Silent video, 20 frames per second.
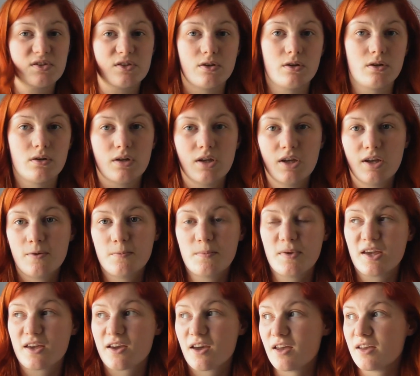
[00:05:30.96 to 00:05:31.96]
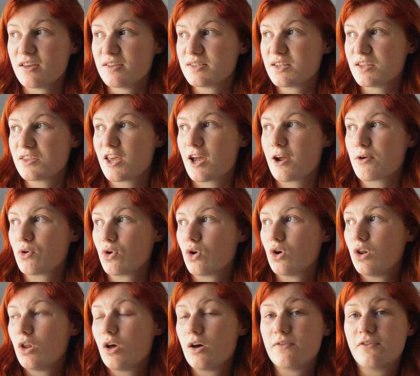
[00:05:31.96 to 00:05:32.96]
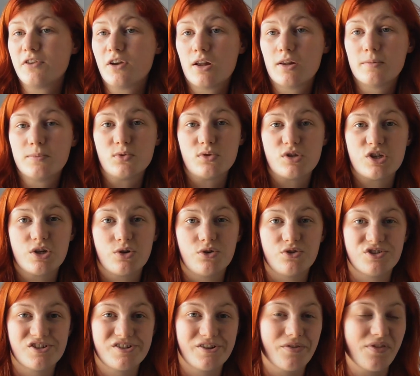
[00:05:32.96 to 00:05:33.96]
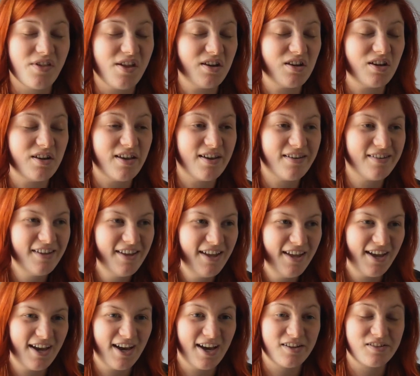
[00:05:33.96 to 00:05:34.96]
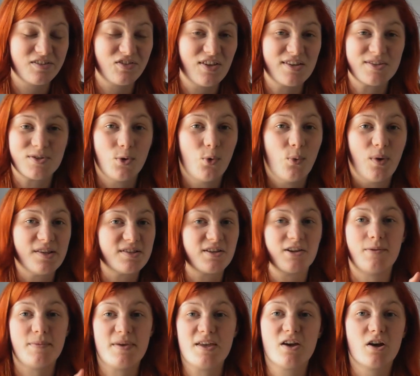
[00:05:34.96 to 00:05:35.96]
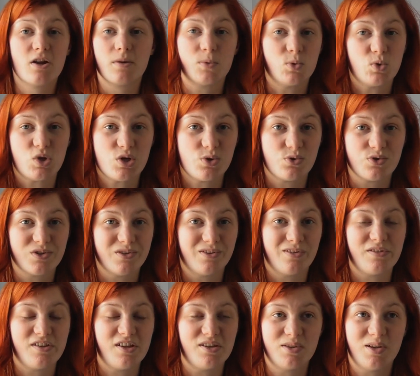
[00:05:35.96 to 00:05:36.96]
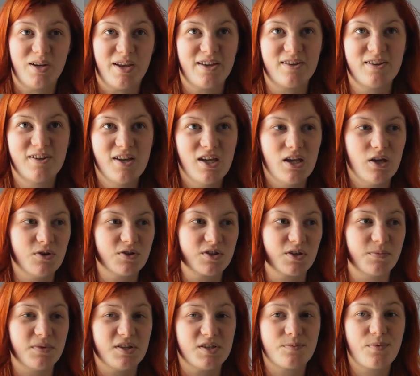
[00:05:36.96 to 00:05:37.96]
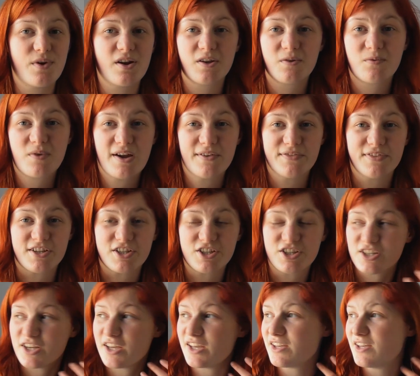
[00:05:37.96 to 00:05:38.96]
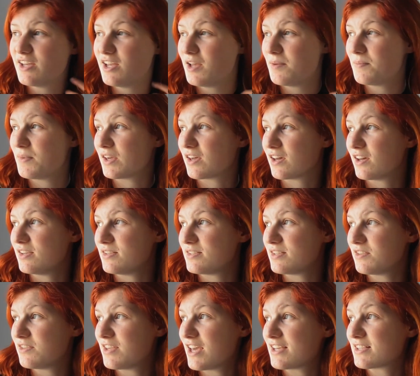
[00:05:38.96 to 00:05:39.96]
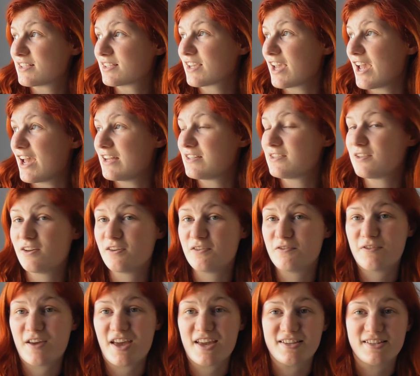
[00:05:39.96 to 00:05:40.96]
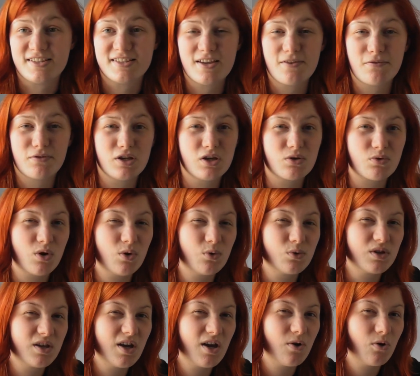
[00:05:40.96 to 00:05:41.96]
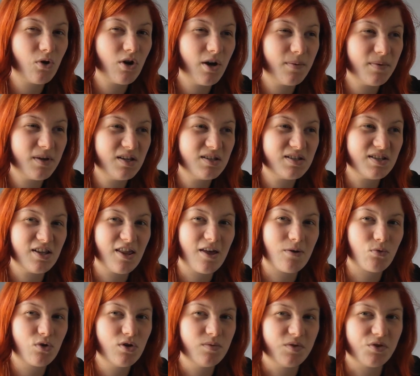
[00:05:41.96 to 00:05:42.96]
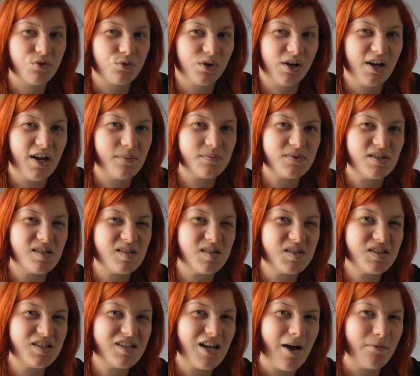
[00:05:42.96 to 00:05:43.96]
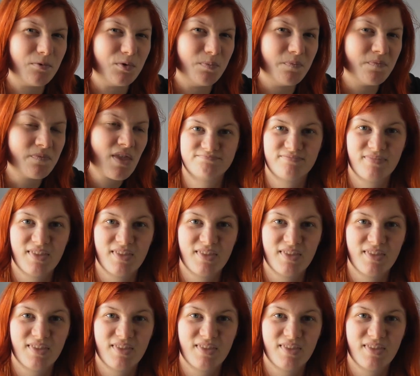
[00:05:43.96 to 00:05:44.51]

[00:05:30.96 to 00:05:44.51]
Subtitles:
soon, because there are a lot of gullible children on the internet, and there's always going to be gullible children on the internet who's going to be spreading around this shit because they're scared of a 7-year-old girl coming into their room at 3 AM to stab them.